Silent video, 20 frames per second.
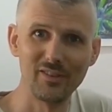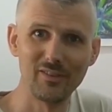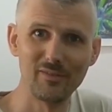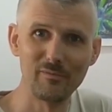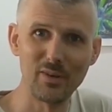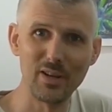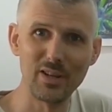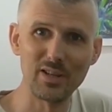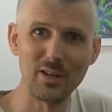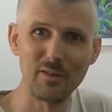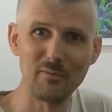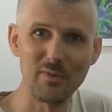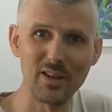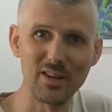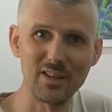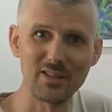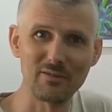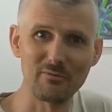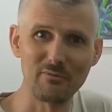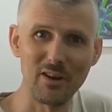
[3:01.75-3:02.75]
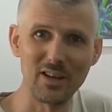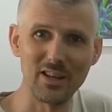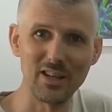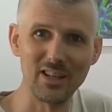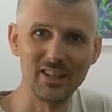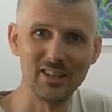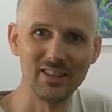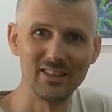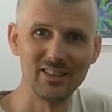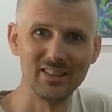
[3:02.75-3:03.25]
PCBs are ready,
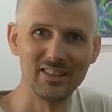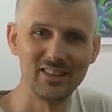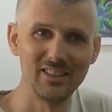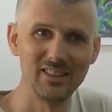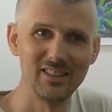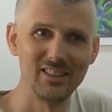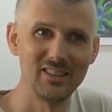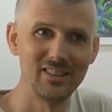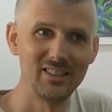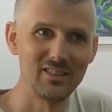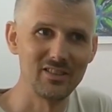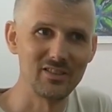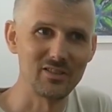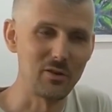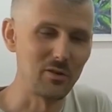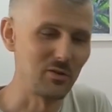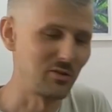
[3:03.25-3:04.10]
so